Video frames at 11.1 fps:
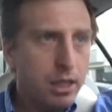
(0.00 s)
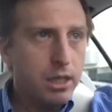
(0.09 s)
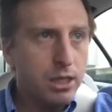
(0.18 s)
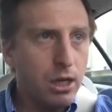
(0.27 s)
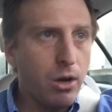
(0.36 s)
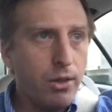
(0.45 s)

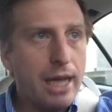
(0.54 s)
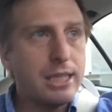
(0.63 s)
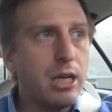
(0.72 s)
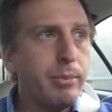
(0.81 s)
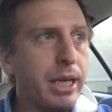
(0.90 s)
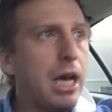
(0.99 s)
So that's
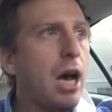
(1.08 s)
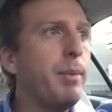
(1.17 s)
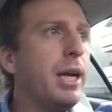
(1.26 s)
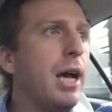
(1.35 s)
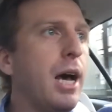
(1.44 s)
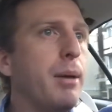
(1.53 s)
going to be
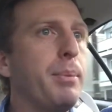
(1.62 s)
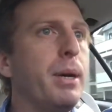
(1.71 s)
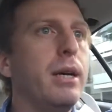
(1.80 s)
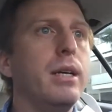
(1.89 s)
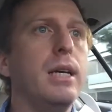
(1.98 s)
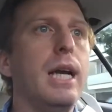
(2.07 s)
coming up,
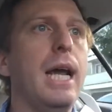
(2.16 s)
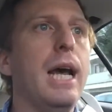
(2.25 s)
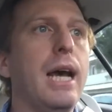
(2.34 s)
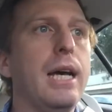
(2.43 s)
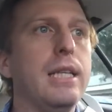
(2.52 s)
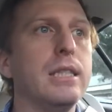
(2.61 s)

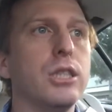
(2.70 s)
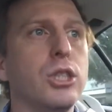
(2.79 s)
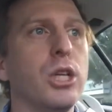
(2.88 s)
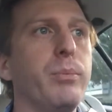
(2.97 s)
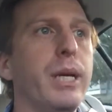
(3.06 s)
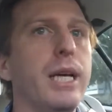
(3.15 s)
and it
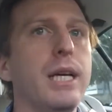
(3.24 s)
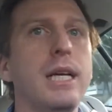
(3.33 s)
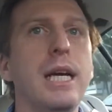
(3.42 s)
should be